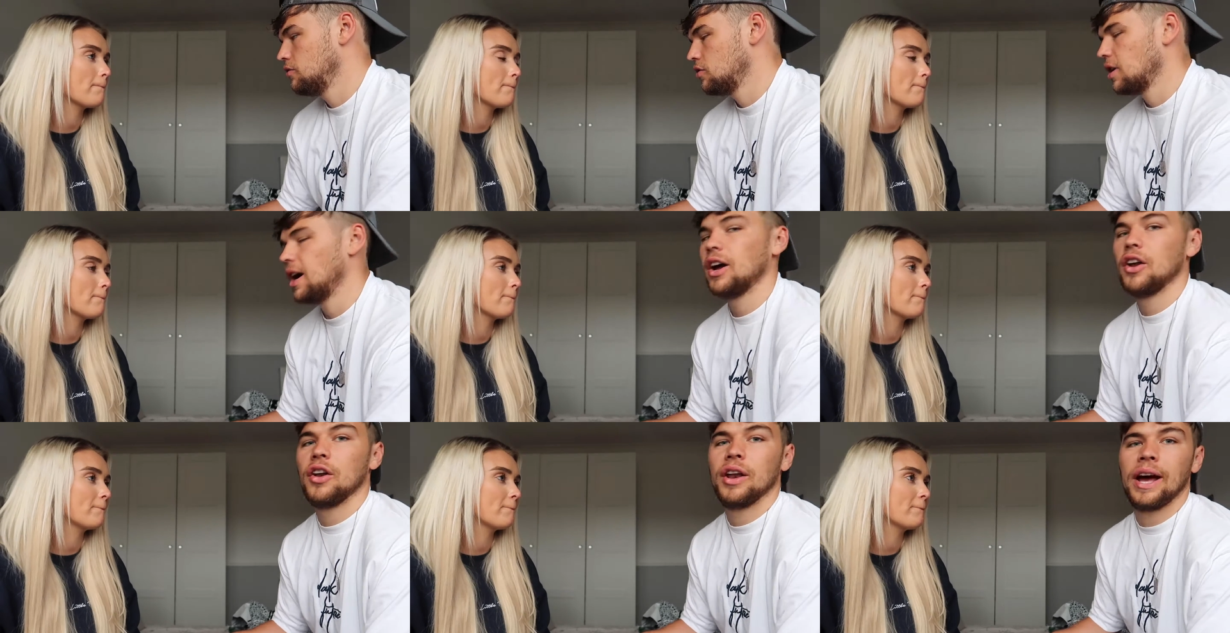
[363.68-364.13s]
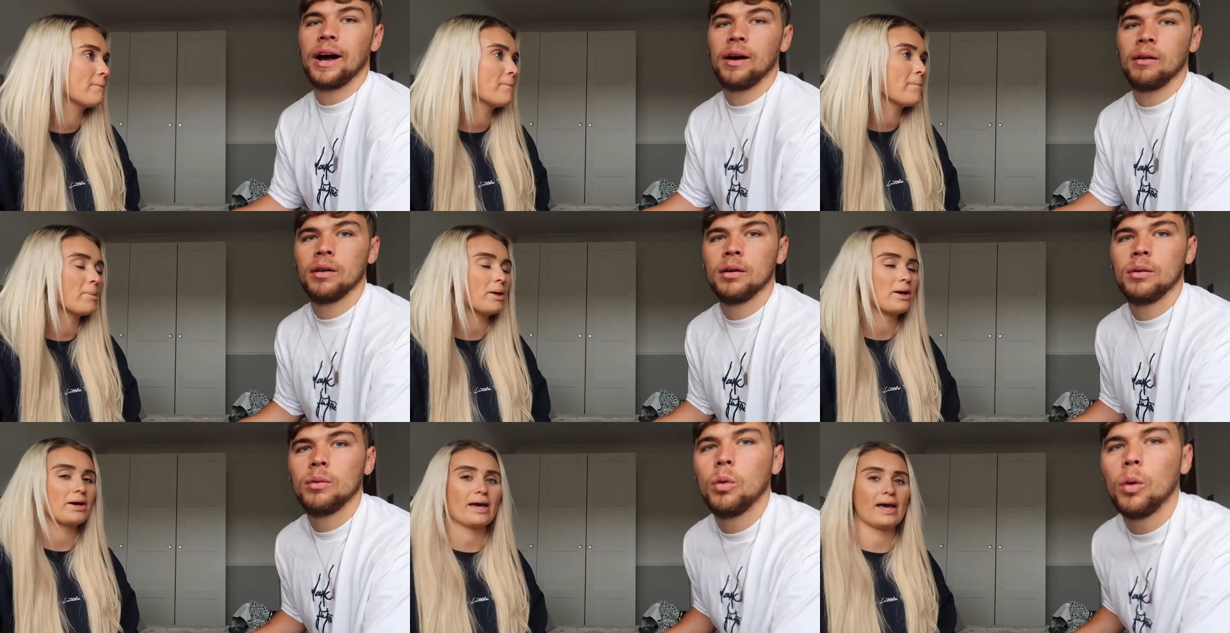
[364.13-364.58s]
Speaker 1: Try on now.
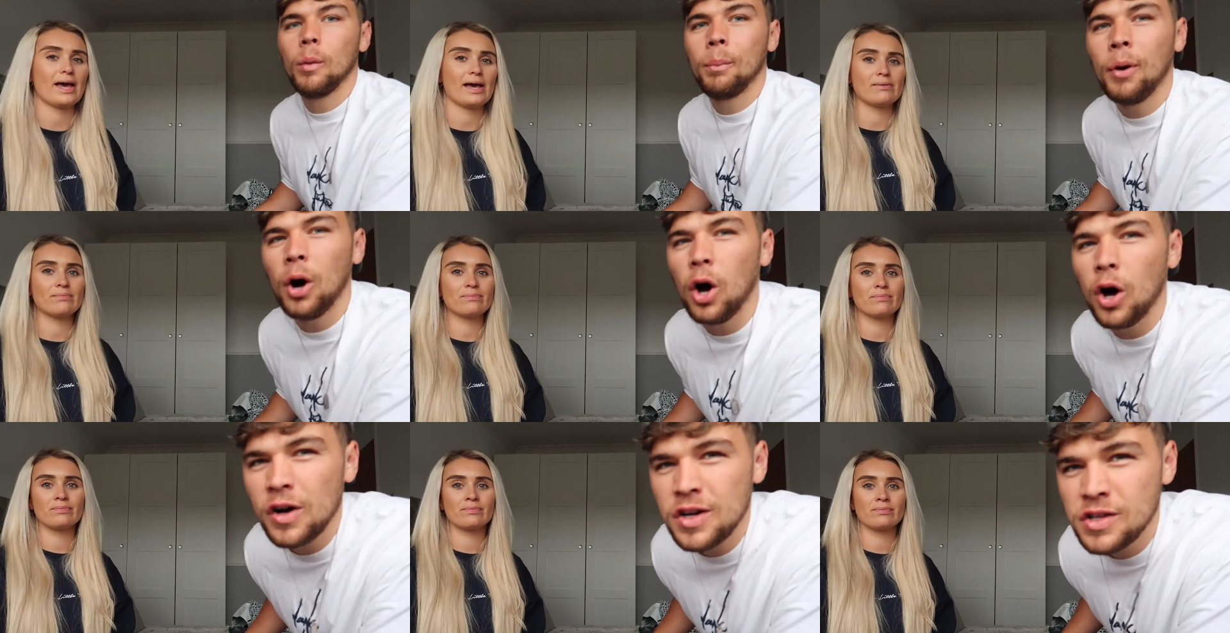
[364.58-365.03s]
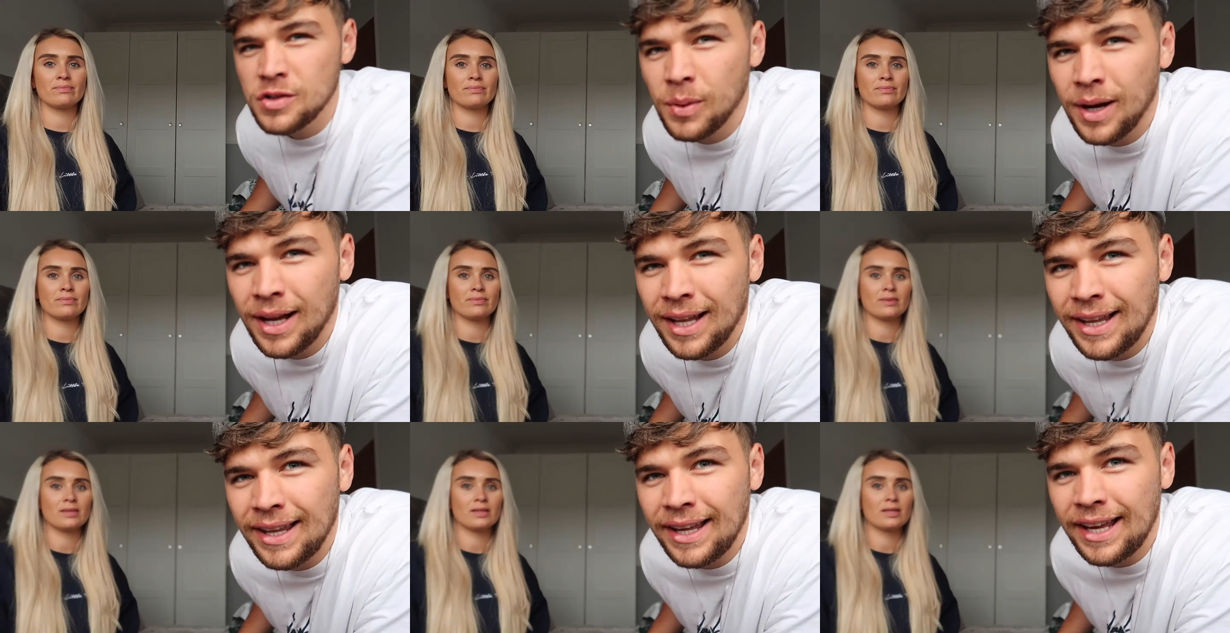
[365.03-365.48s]
Okay. We'll pause
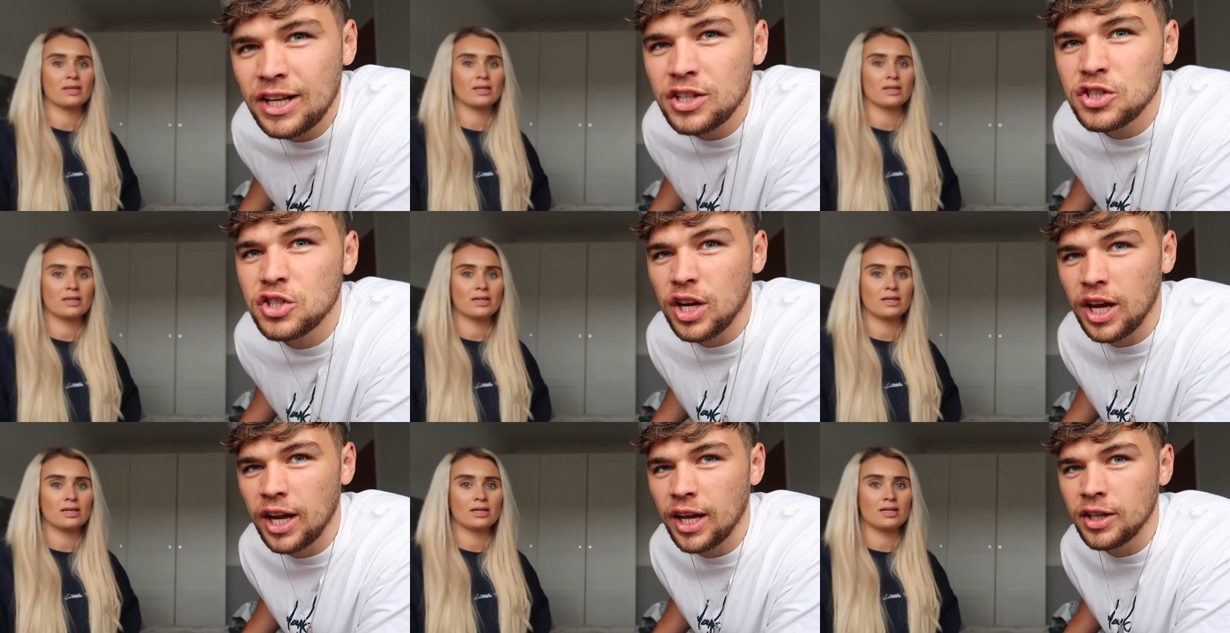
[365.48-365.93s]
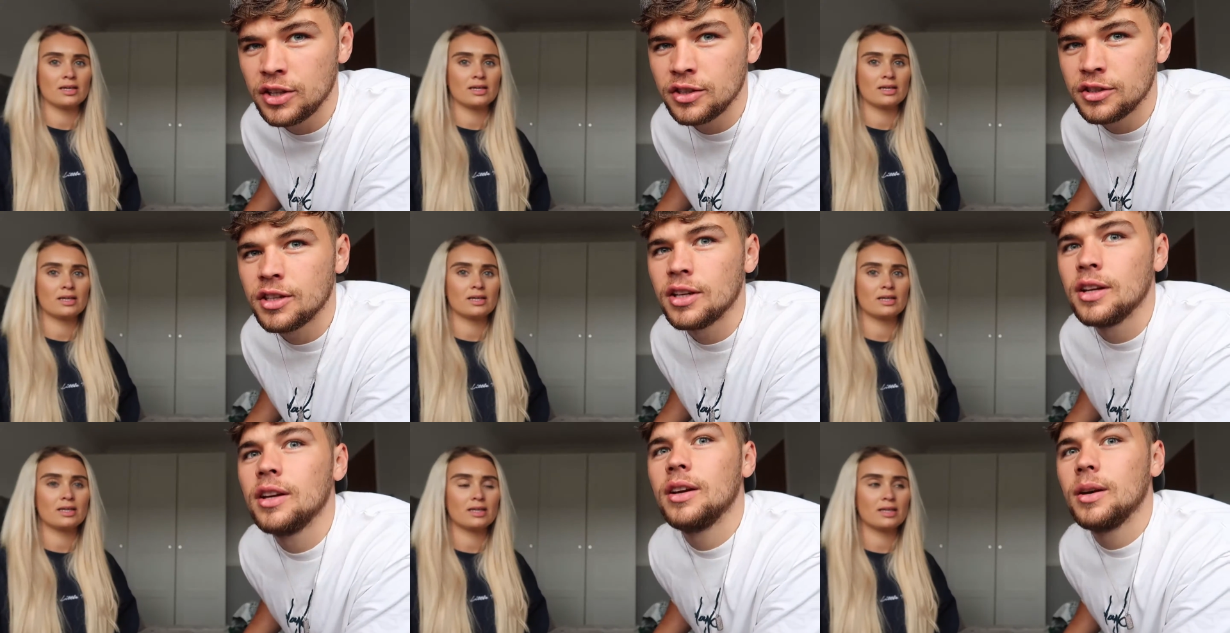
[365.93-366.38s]
while it gets
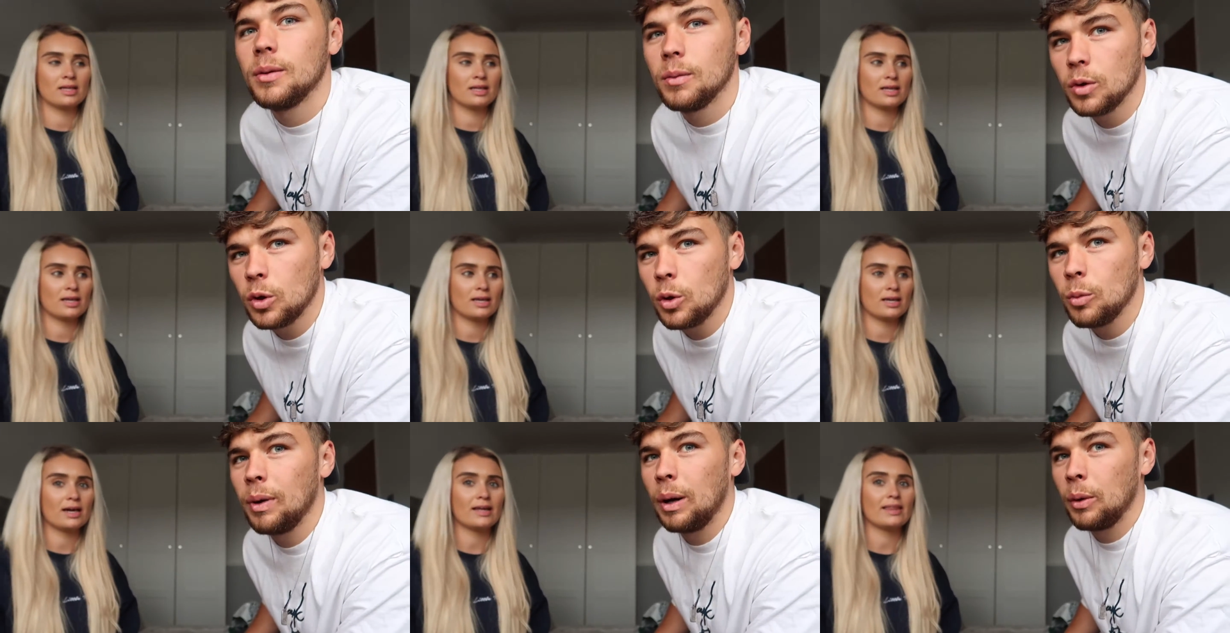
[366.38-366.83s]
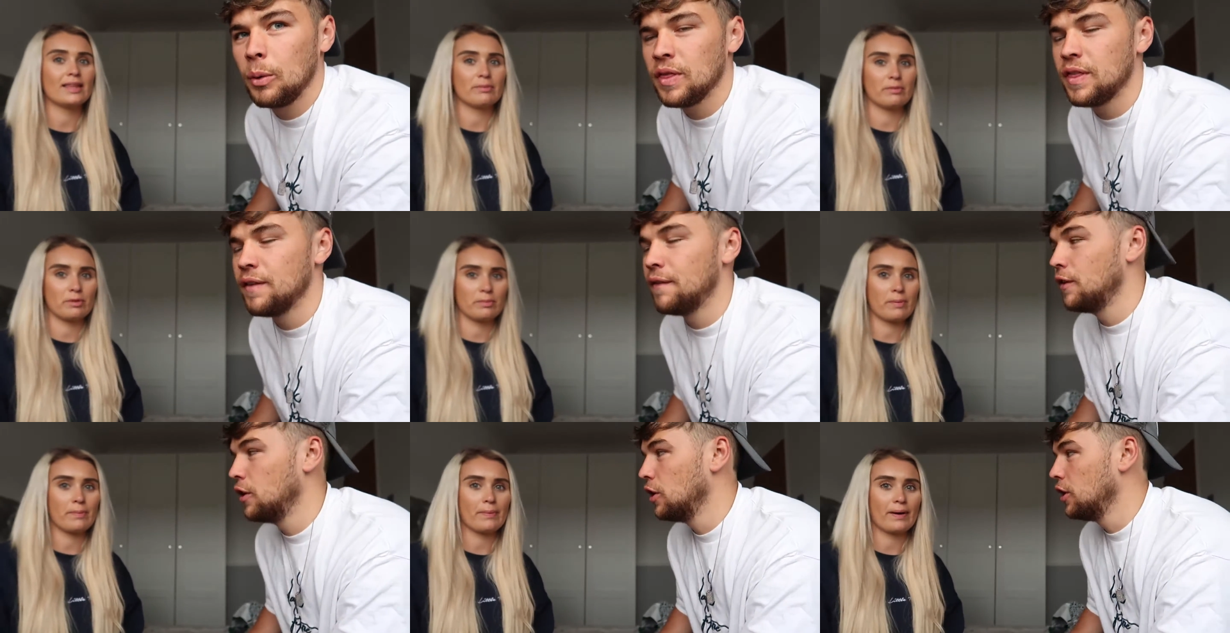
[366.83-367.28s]
changed. We'll come back with the we'll